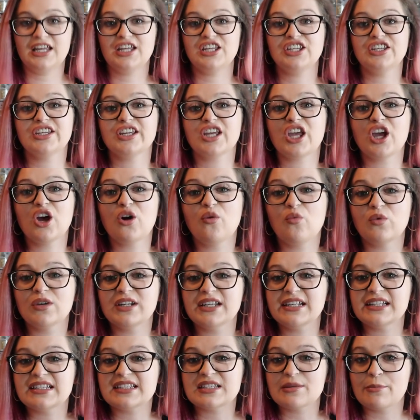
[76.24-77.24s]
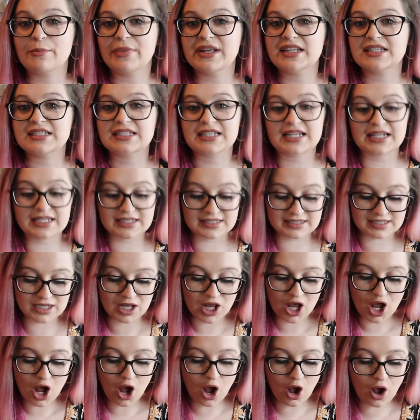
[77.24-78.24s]
Your girl wanted some biscuits.
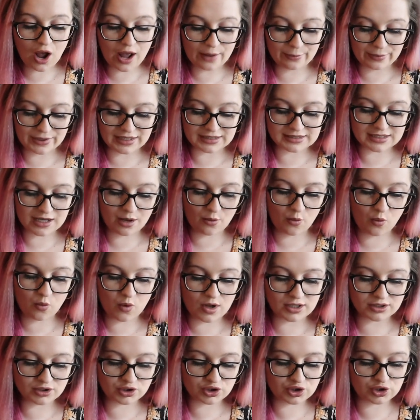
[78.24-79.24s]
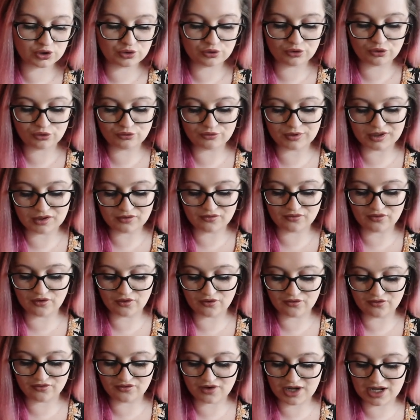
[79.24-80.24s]
I picked up one, two, three,
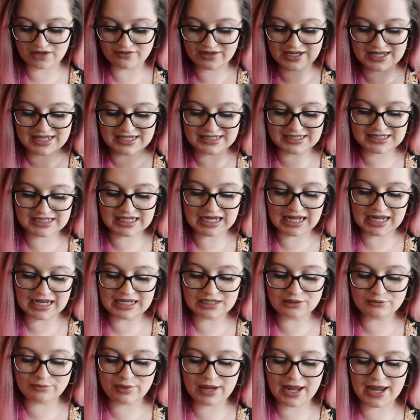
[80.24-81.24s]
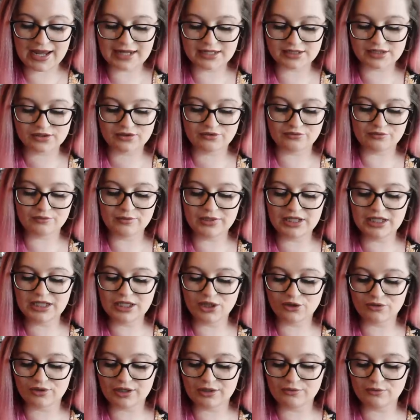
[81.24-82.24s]
four, five, ten packs of mini
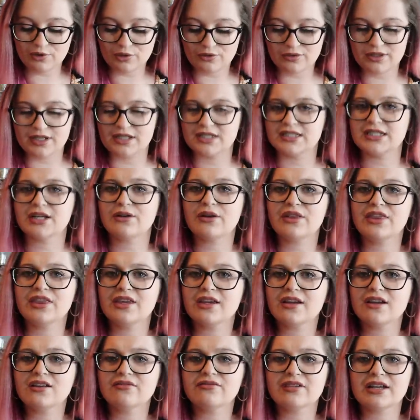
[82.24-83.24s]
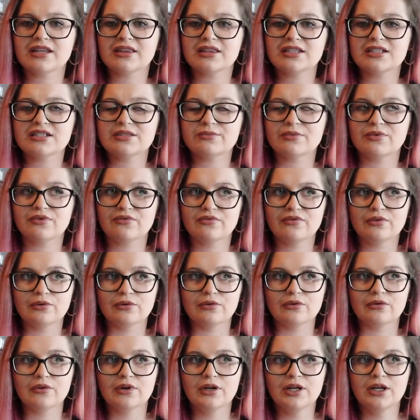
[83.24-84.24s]
cream cookies. Now, I think I've had these
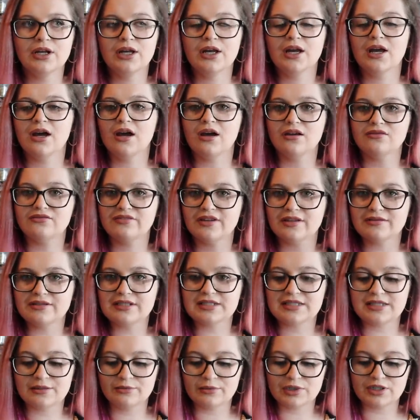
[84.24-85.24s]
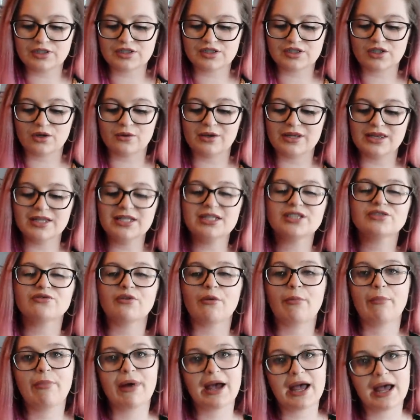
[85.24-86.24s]
before. A very similar style. And these are
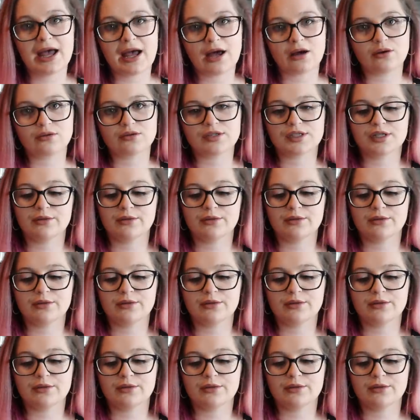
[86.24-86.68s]
a pound.